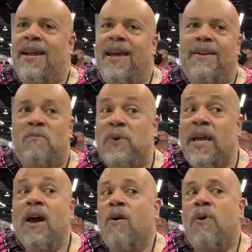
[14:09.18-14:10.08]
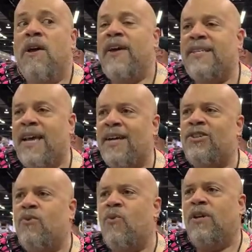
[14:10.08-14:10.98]
And we have yet to
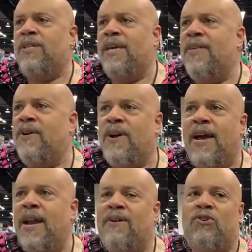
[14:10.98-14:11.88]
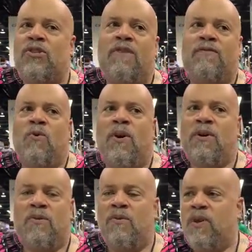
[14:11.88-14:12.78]
actually work together, and I would just love to work
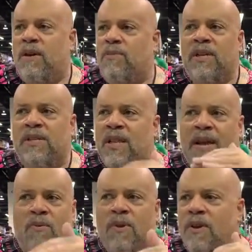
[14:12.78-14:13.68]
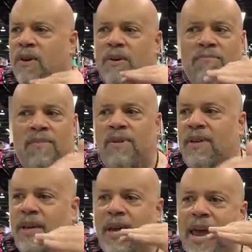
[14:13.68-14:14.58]
with him because, like,
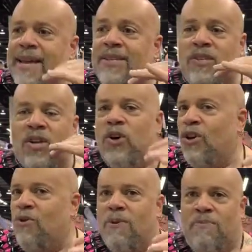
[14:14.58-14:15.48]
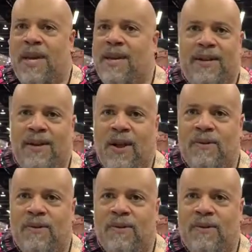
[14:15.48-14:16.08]
he's just a good human being. You know?